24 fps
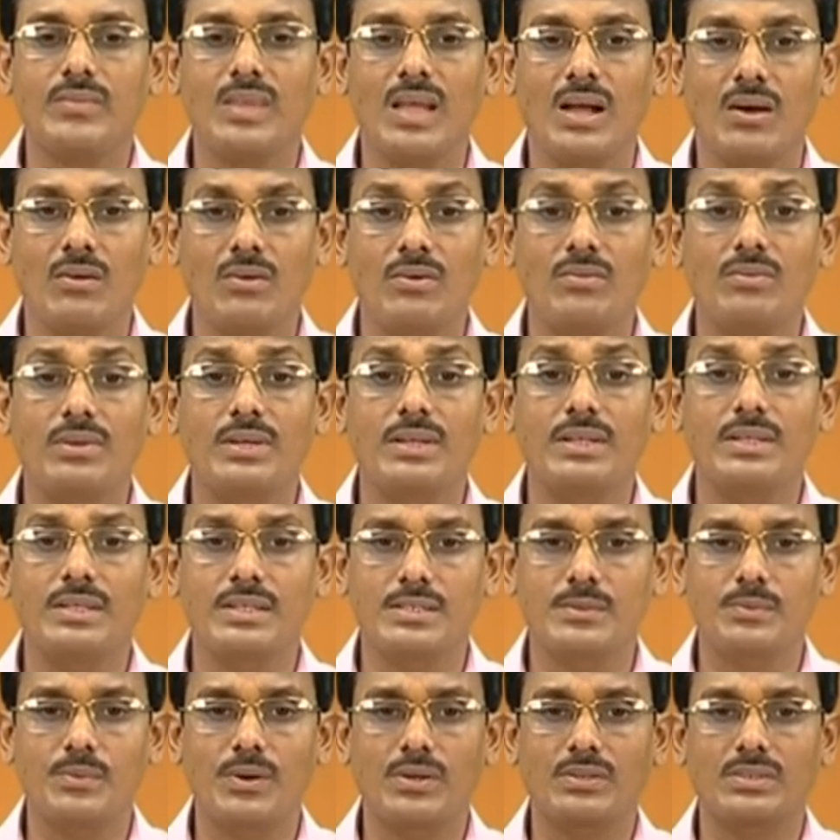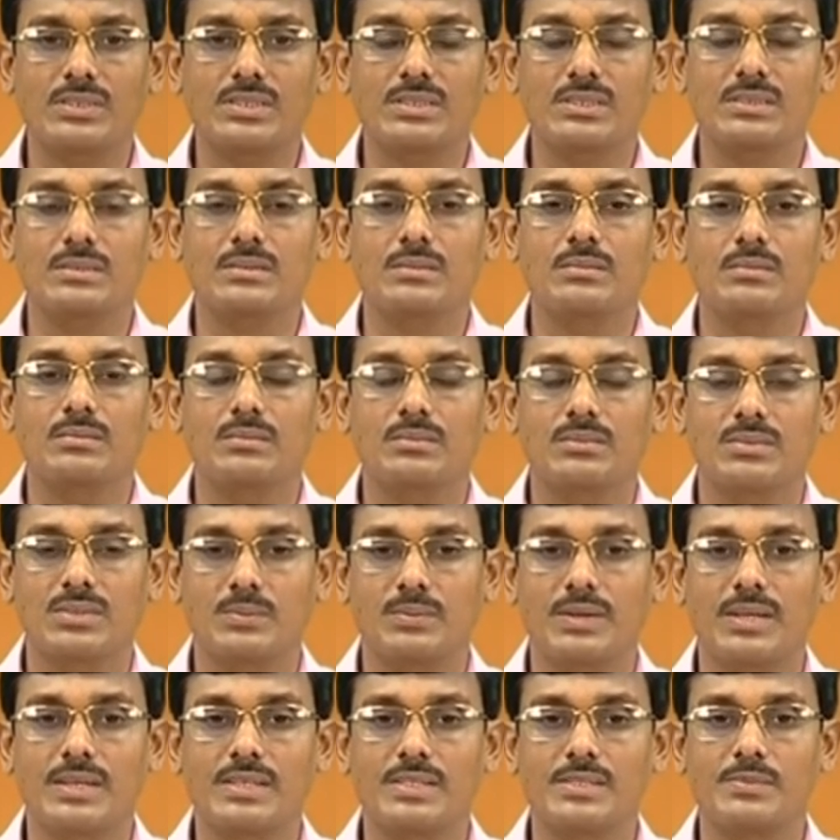However, in this process
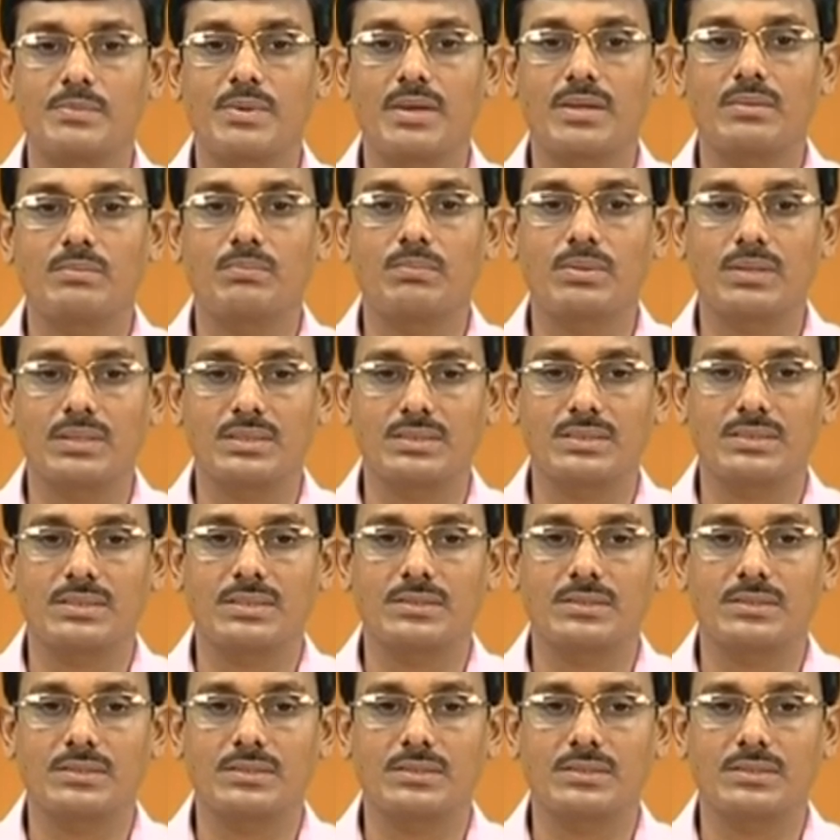supply is made pulsed.